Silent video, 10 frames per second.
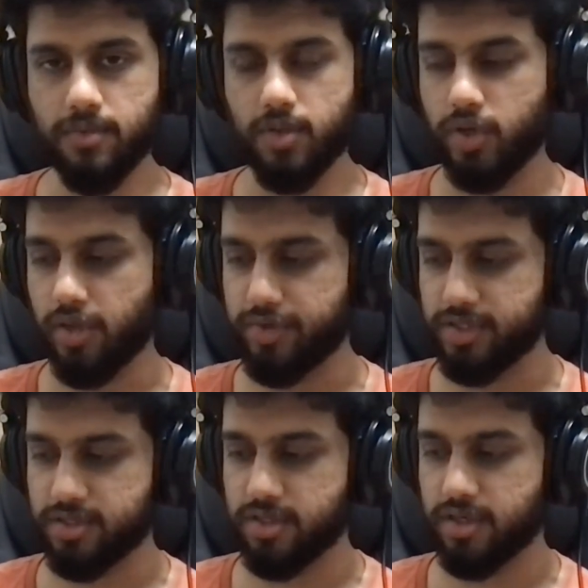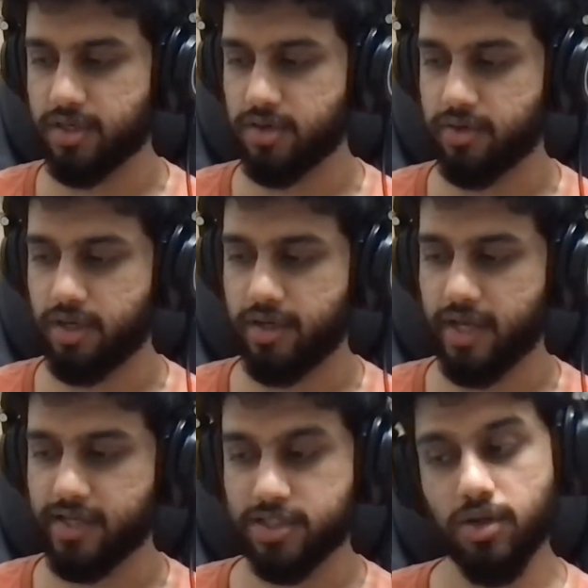The one that we just did right now.
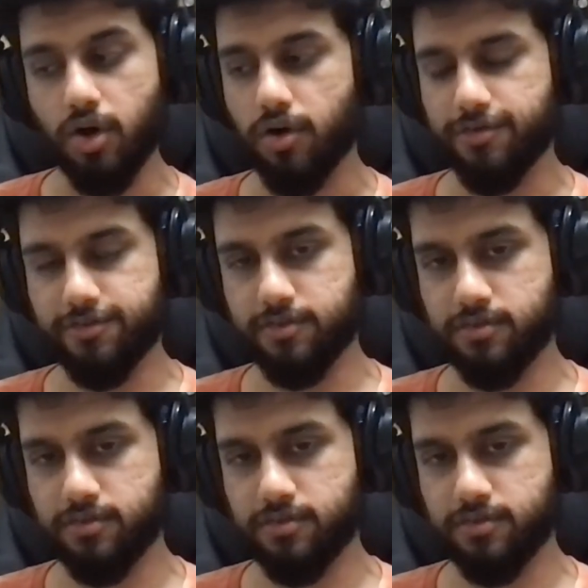Negation of